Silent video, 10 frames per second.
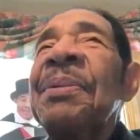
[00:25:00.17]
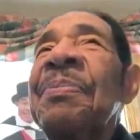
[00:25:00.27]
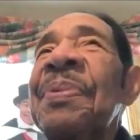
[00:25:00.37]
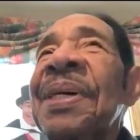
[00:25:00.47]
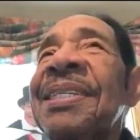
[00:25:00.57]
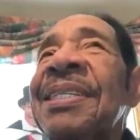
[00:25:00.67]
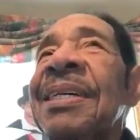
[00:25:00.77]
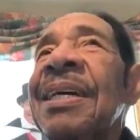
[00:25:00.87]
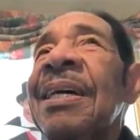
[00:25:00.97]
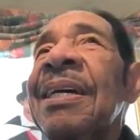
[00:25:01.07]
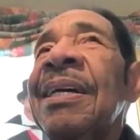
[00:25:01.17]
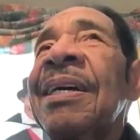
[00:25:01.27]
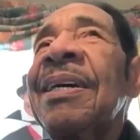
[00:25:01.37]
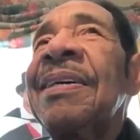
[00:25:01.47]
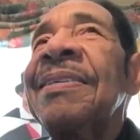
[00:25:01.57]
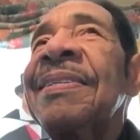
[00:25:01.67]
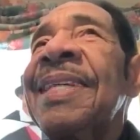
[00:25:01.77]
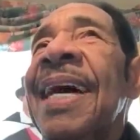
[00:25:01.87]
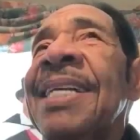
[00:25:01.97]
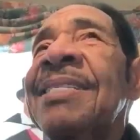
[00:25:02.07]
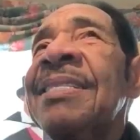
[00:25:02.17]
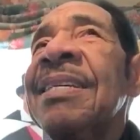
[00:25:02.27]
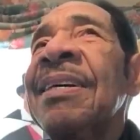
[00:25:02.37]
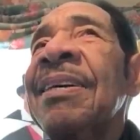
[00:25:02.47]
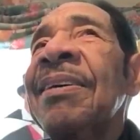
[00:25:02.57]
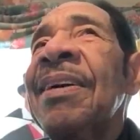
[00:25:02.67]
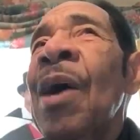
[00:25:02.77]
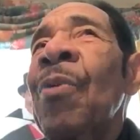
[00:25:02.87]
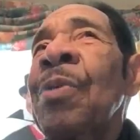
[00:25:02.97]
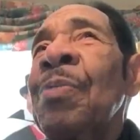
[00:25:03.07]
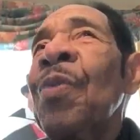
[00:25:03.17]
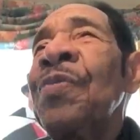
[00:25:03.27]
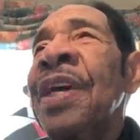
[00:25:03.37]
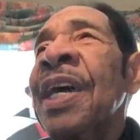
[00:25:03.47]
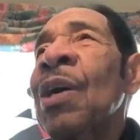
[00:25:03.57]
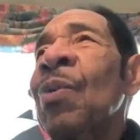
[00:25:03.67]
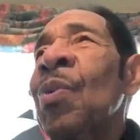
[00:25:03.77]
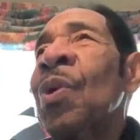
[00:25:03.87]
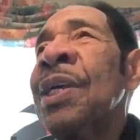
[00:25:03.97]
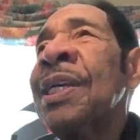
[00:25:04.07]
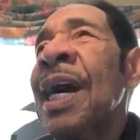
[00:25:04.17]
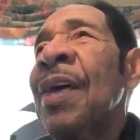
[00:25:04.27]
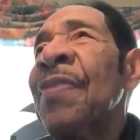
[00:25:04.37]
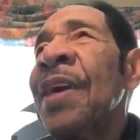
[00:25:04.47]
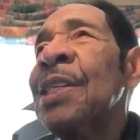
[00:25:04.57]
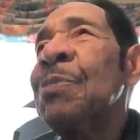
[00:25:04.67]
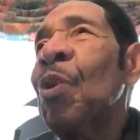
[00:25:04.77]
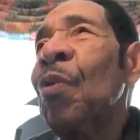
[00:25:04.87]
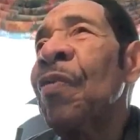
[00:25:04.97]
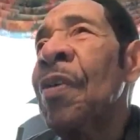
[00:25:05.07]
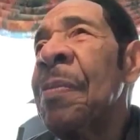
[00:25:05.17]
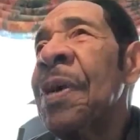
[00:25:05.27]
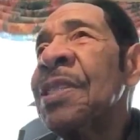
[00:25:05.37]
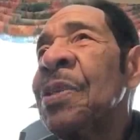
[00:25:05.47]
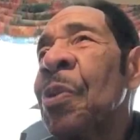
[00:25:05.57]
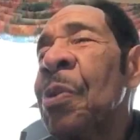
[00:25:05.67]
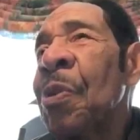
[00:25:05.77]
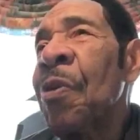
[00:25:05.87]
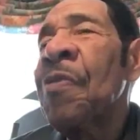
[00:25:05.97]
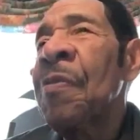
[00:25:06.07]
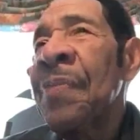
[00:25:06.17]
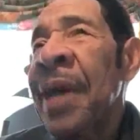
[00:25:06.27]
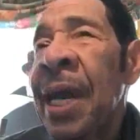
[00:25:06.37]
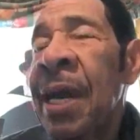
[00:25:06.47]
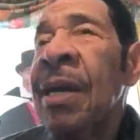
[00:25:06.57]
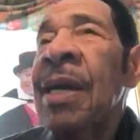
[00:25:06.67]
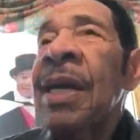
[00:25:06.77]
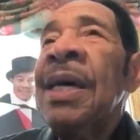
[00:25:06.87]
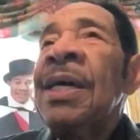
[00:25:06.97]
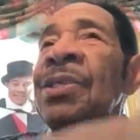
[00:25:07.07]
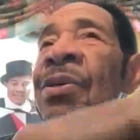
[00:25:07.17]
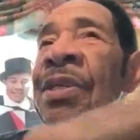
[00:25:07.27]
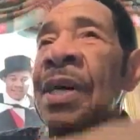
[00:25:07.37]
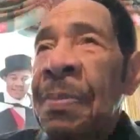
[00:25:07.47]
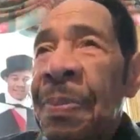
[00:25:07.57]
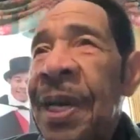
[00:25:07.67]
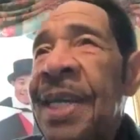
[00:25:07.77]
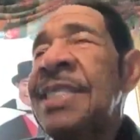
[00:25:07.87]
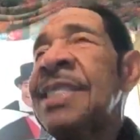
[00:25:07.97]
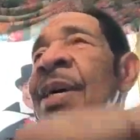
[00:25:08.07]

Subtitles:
But that's how we moved to Inglewood and how things moved from us. And we moved from there to another place. And